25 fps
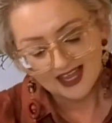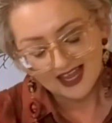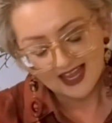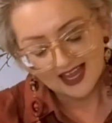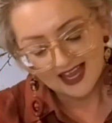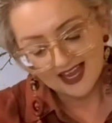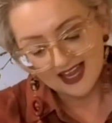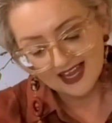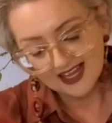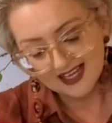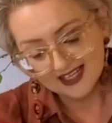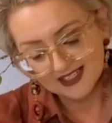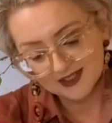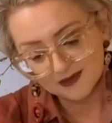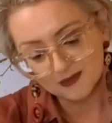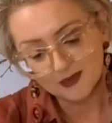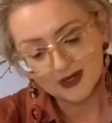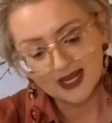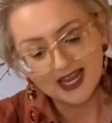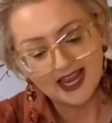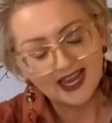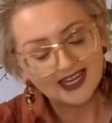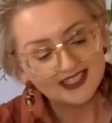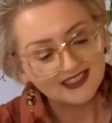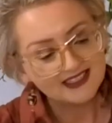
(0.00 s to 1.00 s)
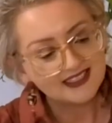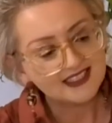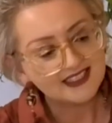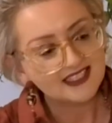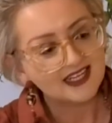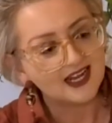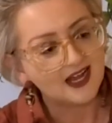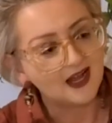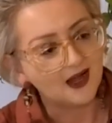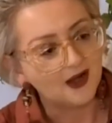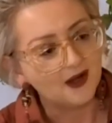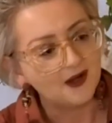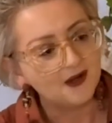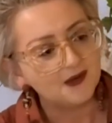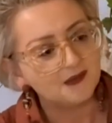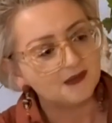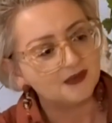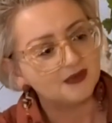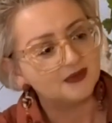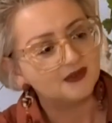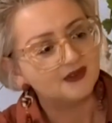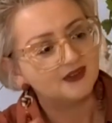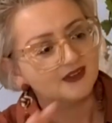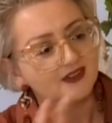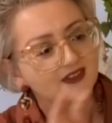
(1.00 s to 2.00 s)
And we ended up.
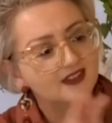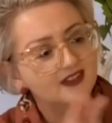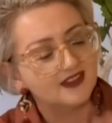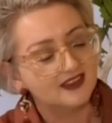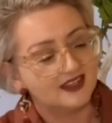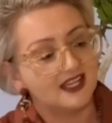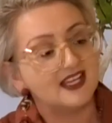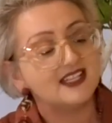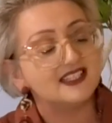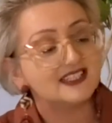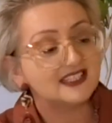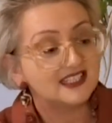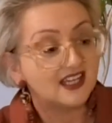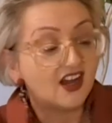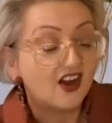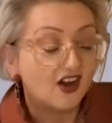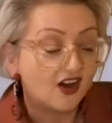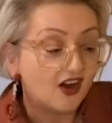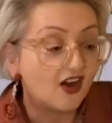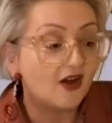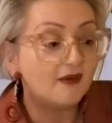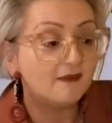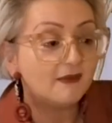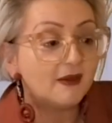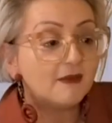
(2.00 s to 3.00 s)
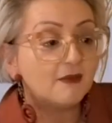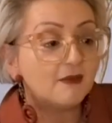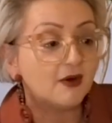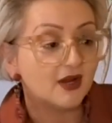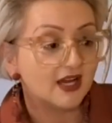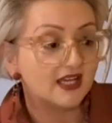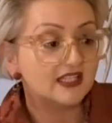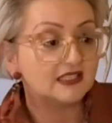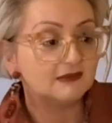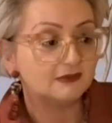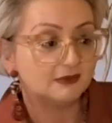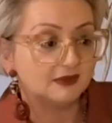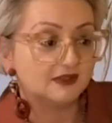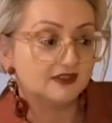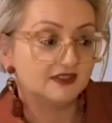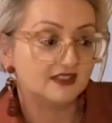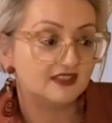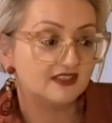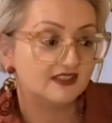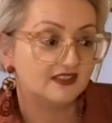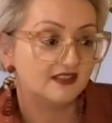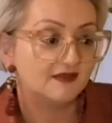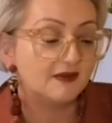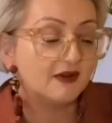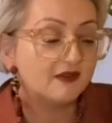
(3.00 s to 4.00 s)
I met my husband.
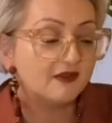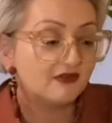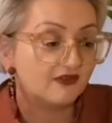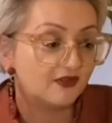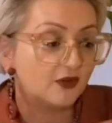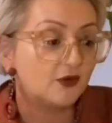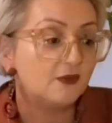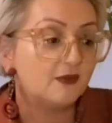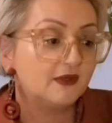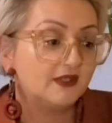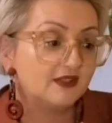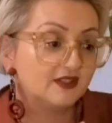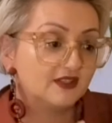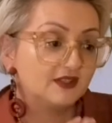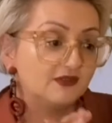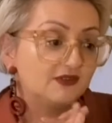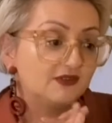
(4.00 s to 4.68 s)
I met Phil because of